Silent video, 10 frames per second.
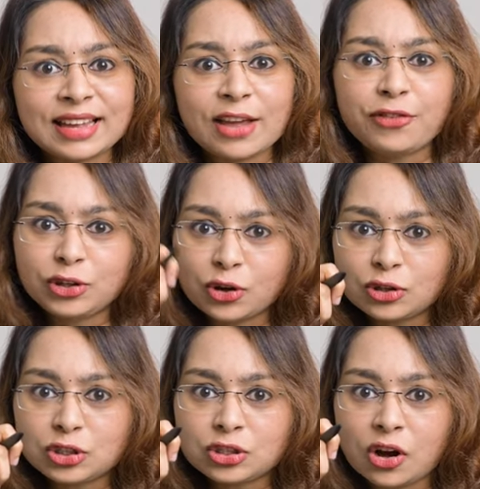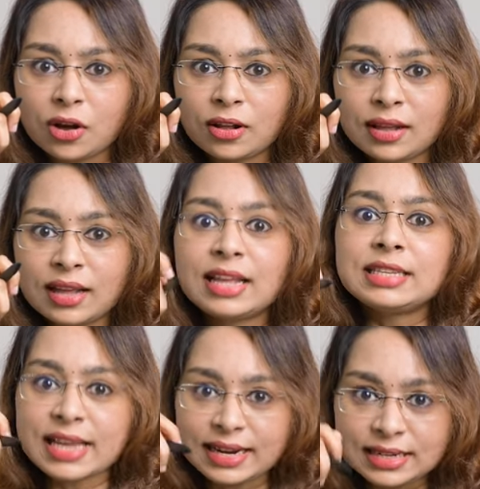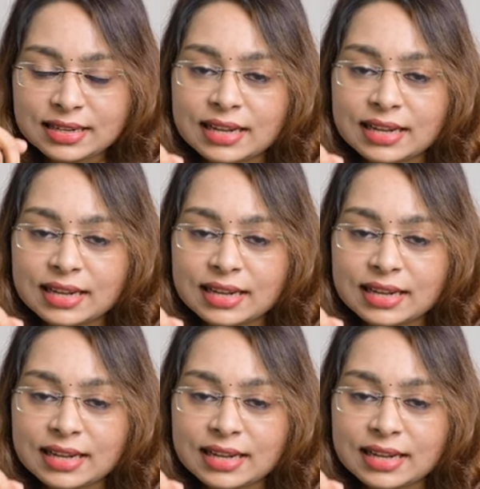If you don't know, send in